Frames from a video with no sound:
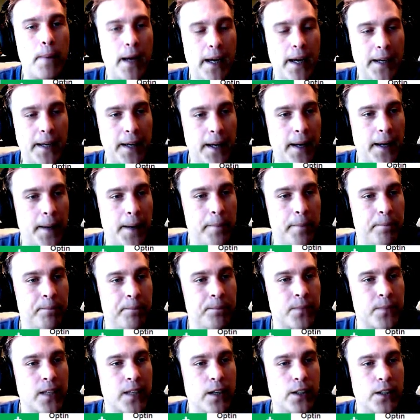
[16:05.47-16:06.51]
But
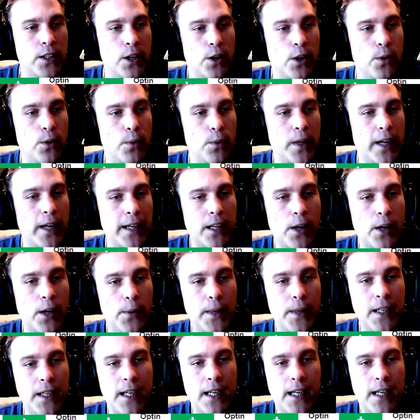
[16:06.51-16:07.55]
when I
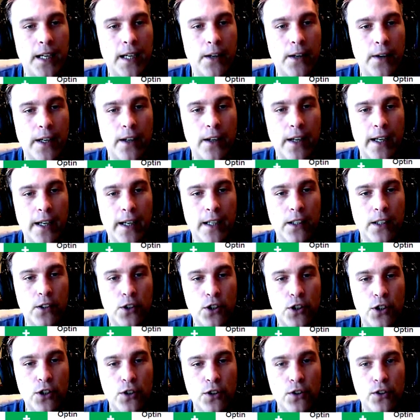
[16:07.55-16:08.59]
go in here and I
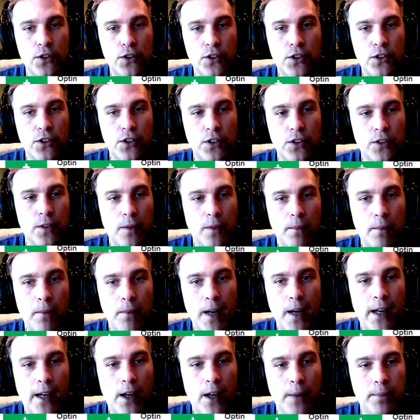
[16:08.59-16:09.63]
choose
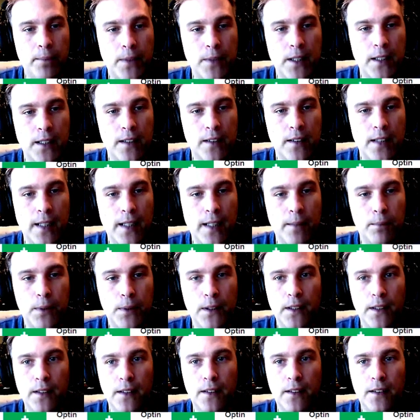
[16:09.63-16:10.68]
my opt-in
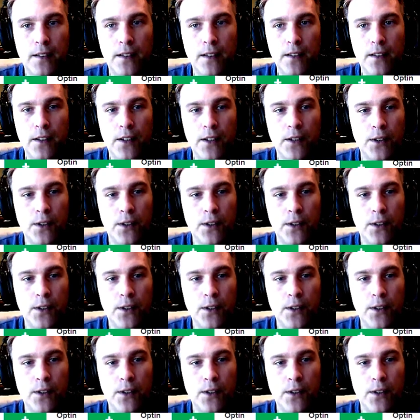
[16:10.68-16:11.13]
templates,